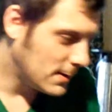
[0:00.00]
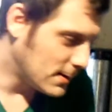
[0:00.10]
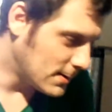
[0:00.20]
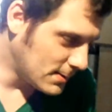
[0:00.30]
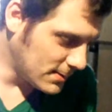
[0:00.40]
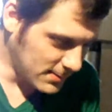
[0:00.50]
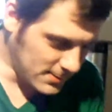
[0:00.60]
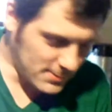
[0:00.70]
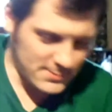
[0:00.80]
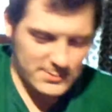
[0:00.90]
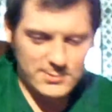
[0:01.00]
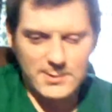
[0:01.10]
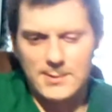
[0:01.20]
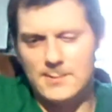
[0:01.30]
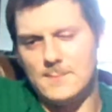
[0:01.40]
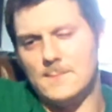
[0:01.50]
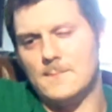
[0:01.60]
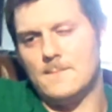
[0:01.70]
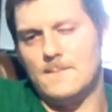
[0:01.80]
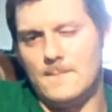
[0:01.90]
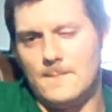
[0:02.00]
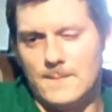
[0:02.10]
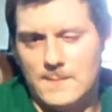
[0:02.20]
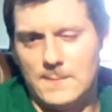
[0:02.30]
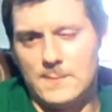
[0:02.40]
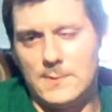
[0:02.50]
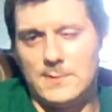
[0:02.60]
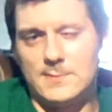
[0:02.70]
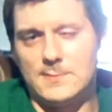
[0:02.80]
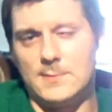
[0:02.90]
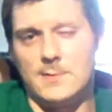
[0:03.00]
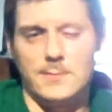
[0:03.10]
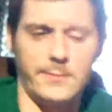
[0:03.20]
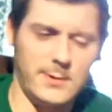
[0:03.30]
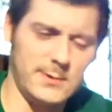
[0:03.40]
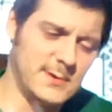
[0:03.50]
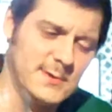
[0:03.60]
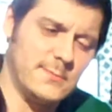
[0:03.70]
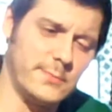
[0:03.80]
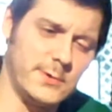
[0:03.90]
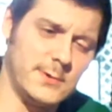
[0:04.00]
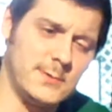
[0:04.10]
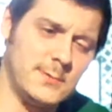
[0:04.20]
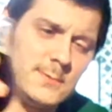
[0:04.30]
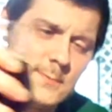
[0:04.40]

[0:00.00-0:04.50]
And shit. This is a very decent beer.